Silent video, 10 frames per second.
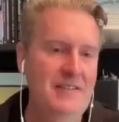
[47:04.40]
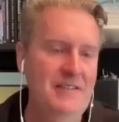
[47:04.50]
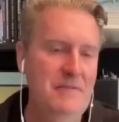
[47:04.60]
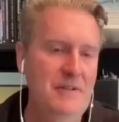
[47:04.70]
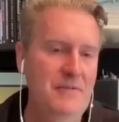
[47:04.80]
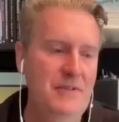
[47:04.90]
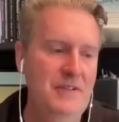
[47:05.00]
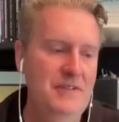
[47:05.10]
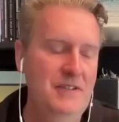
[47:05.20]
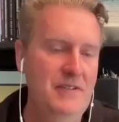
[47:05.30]
That's up there with
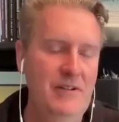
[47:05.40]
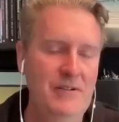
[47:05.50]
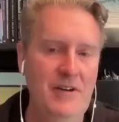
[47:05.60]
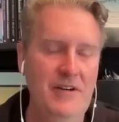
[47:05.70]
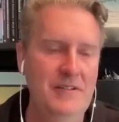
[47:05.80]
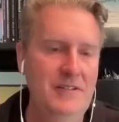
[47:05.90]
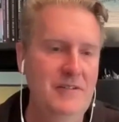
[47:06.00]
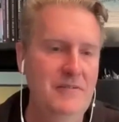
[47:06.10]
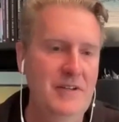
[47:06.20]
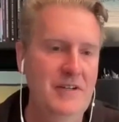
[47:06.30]
acetyl
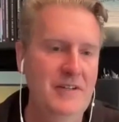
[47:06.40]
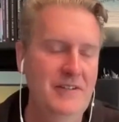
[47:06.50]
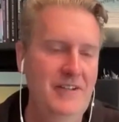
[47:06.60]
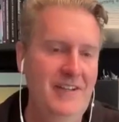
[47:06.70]
L-carnitine raw.